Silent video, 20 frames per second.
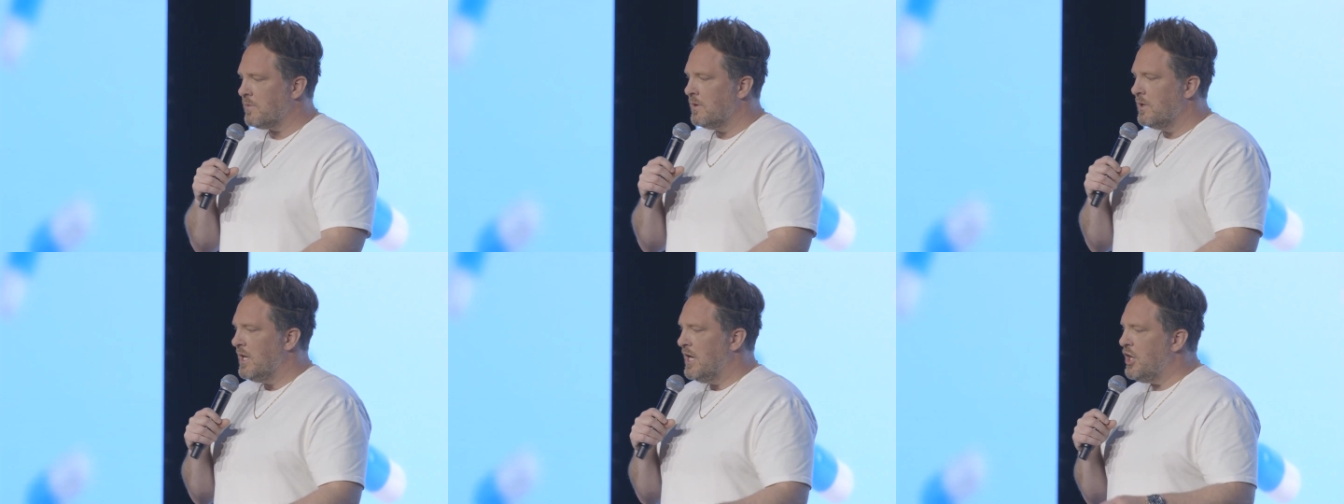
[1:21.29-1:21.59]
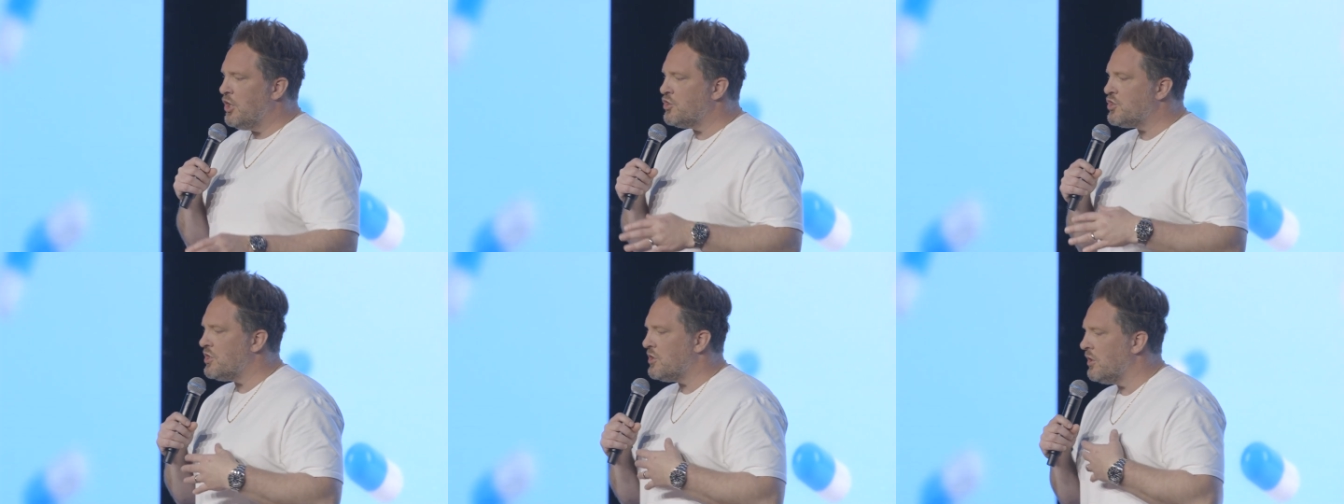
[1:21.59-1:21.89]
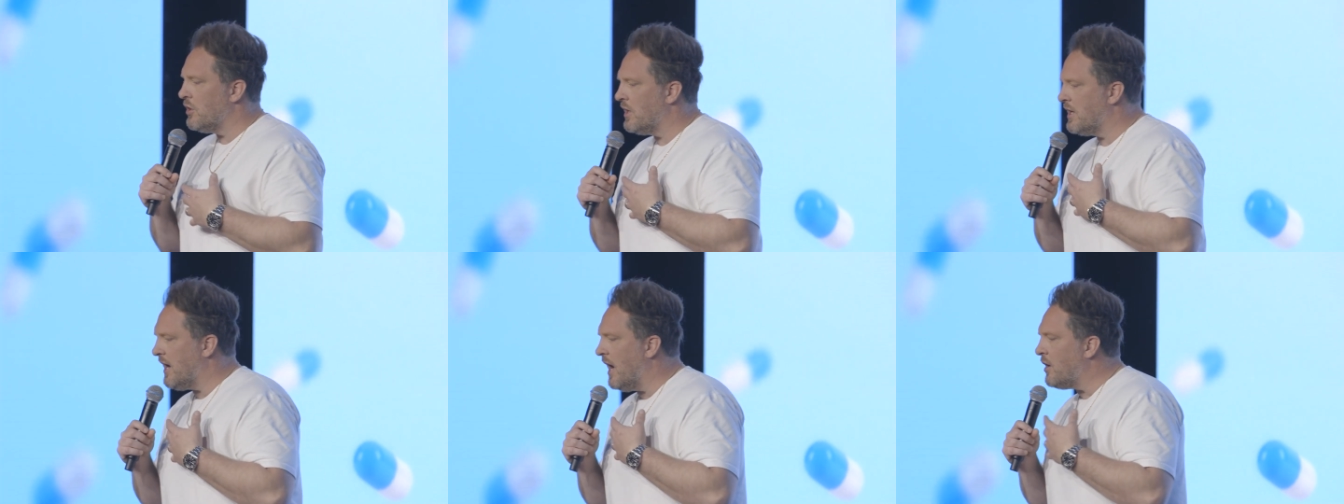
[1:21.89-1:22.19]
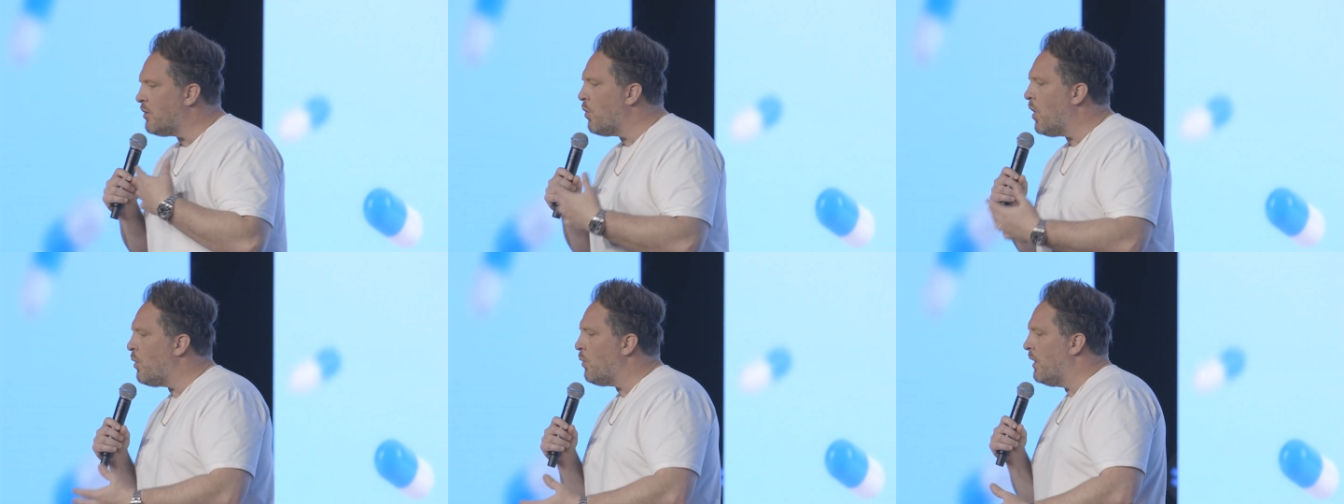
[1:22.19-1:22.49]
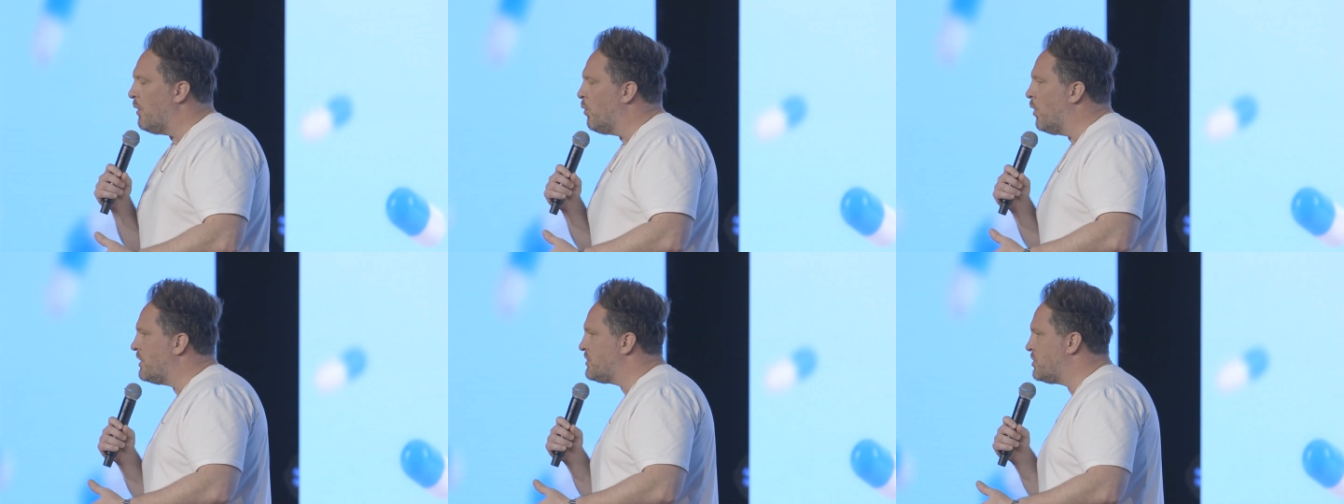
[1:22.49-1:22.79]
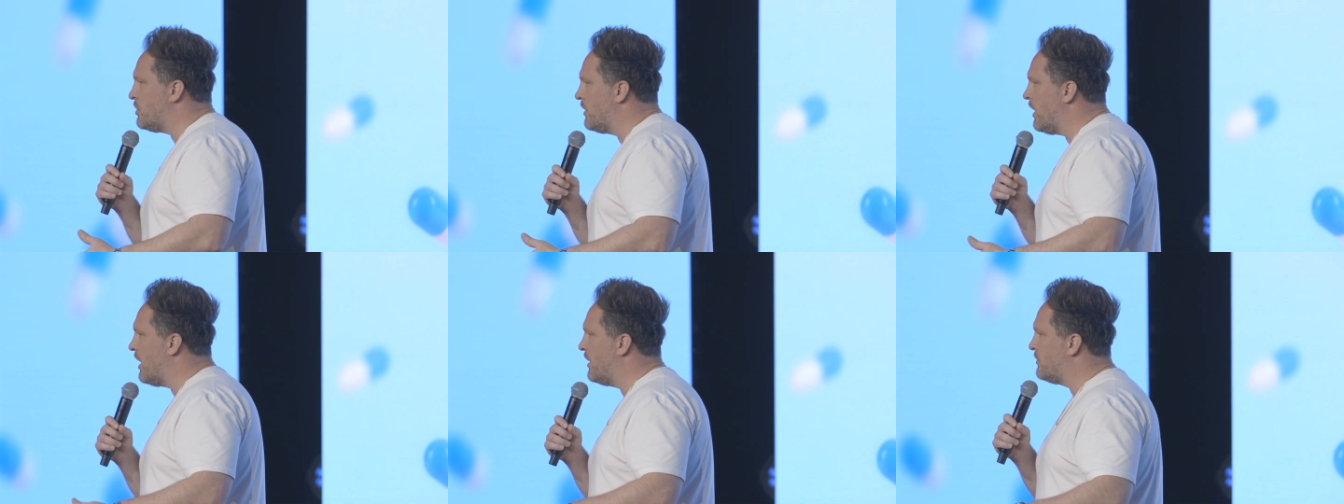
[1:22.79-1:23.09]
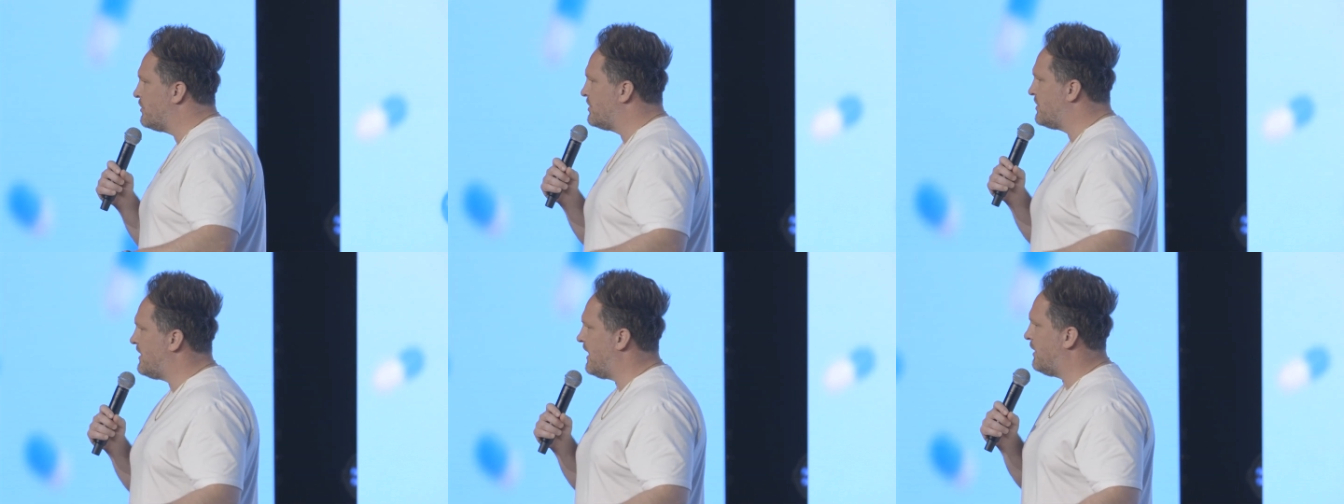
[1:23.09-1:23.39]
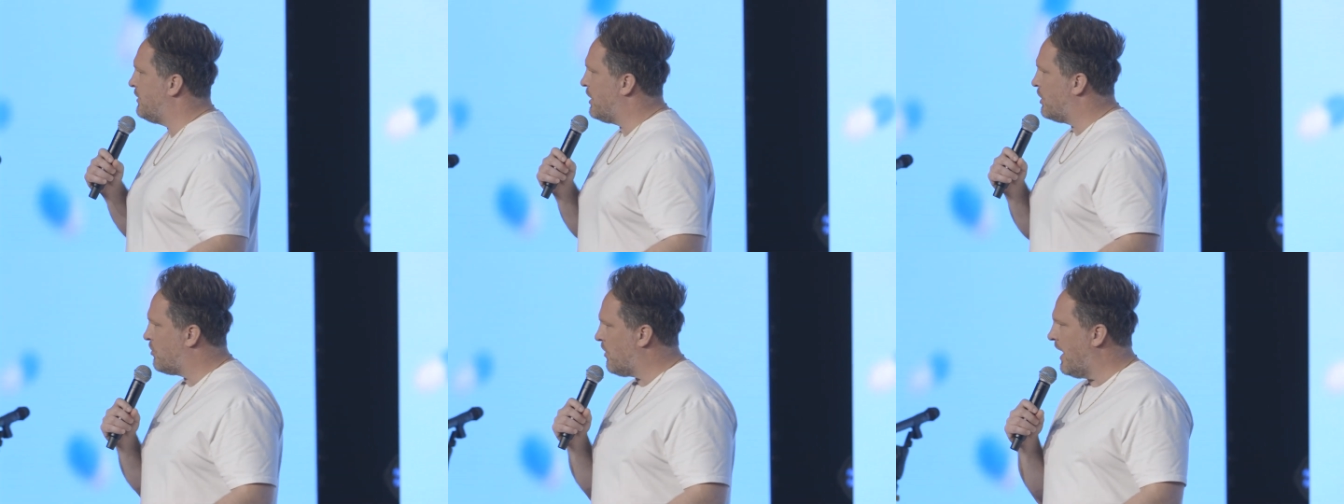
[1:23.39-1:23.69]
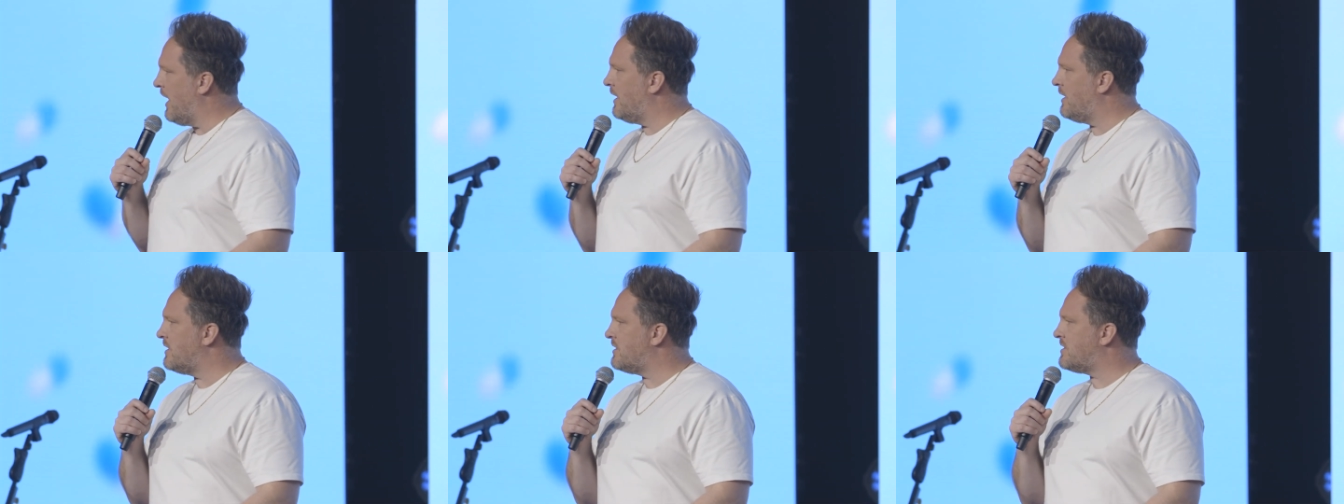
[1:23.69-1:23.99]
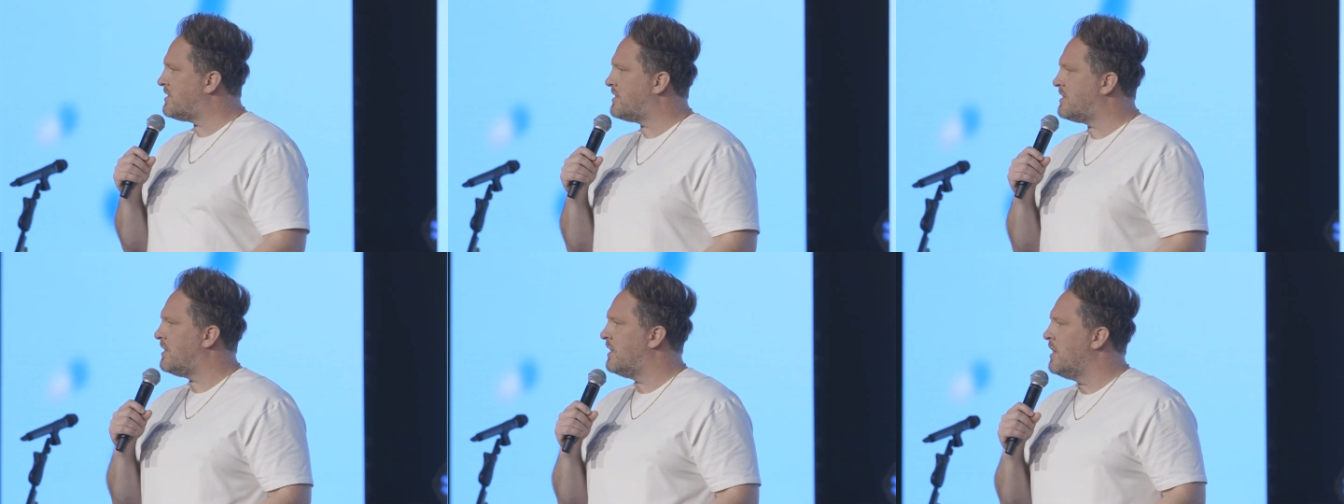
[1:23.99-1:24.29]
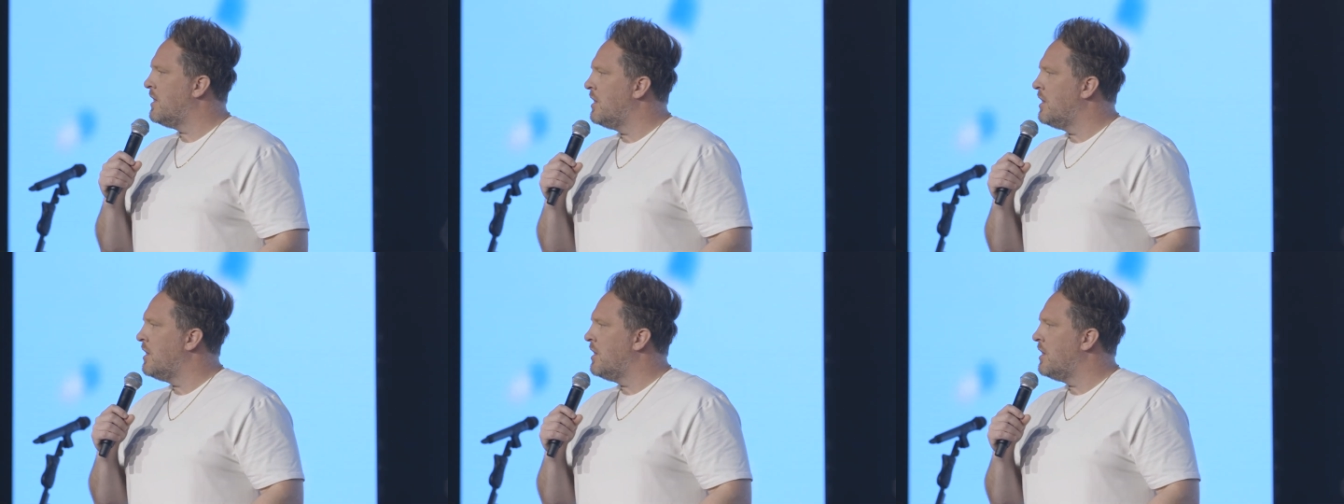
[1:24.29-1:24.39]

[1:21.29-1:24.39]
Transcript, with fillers: here's kind of what we want you to understand the greatest